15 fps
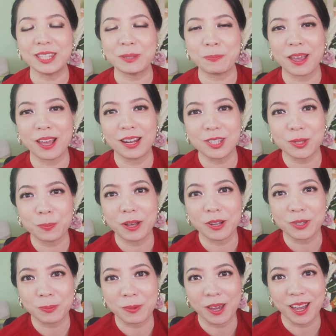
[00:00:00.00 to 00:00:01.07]
this palette
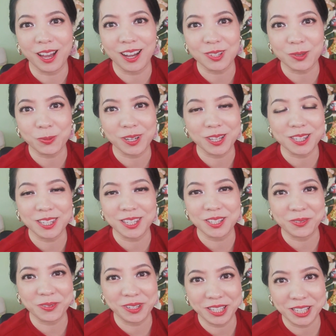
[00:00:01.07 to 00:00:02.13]
melts my heart when I see
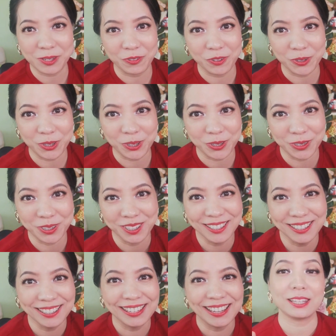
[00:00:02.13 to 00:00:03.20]
the release photo.
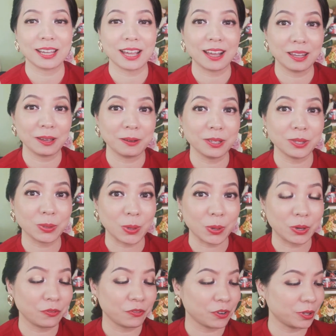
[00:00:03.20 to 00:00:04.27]
The color
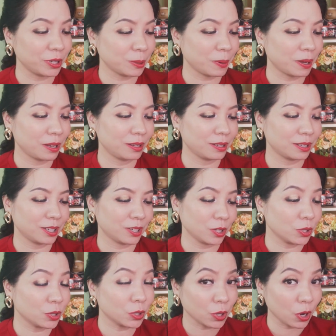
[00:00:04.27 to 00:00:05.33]
story for this palette is
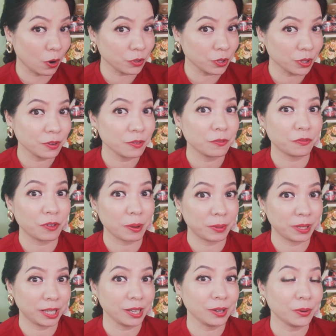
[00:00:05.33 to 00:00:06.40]
soft,
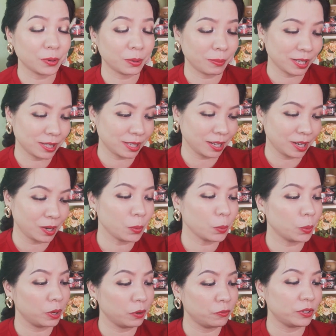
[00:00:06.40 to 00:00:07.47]
feminine, romantic
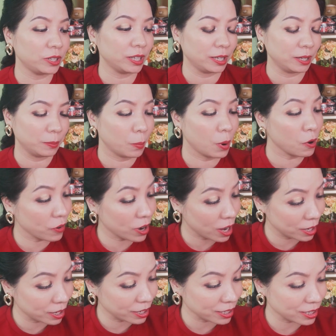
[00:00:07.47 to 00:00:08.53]
with the mauve
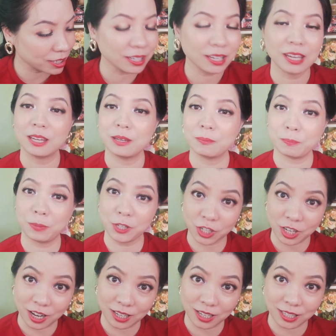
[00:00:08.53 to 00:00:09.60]
colors,
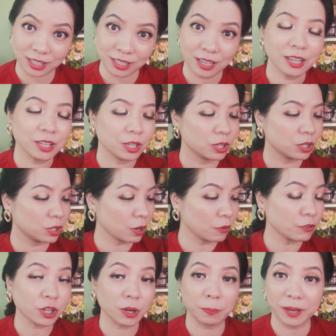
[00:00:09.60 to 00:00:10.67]
peach colors,
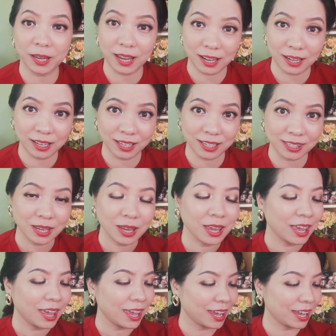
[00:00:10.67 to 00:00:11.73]
soft champagne colors,
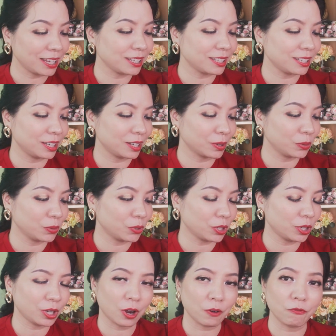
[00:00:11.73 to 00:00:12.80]
and the
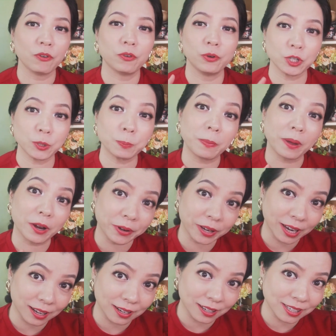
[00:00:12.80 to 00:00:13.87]
inclusion of rich berry
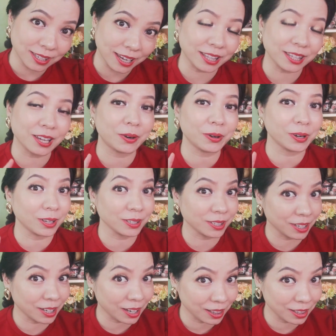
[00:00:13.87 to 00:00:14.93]
colors and
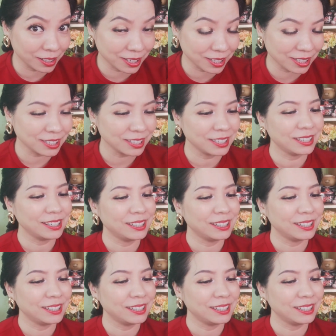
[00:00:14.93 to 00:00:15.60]
terracotta colors.